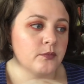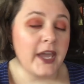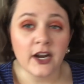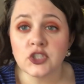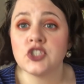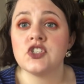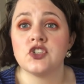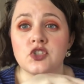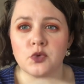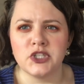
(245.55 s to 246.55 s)
characters in
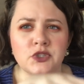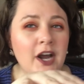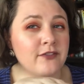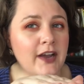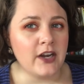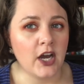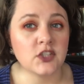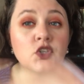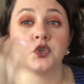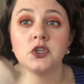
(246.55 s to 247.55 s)
the story do not find
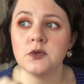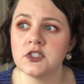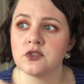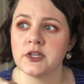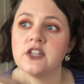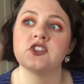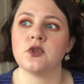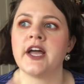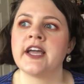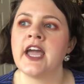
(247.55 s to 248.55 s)
odd. So you as the reader, so
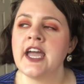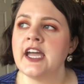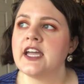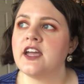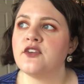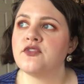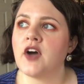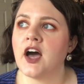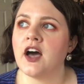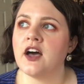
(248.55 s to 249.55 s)
like if
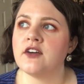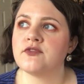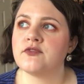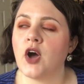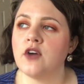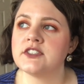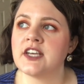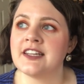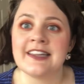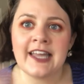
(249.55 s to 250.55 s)
uh, all of a
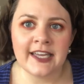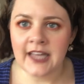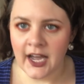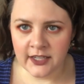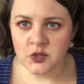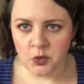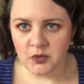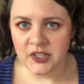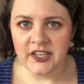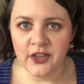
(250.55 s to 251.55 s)
sudden ley lines were
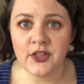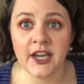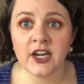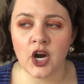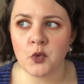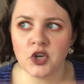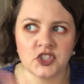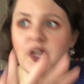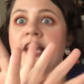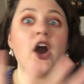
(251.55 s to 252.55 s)
really a thing in our world,
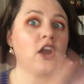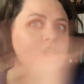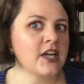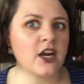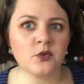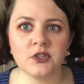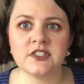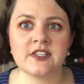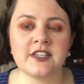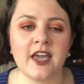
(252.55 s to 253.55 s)
so like our entire world
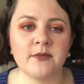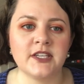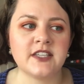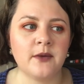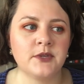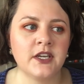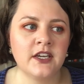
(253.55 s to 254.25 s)
is the same except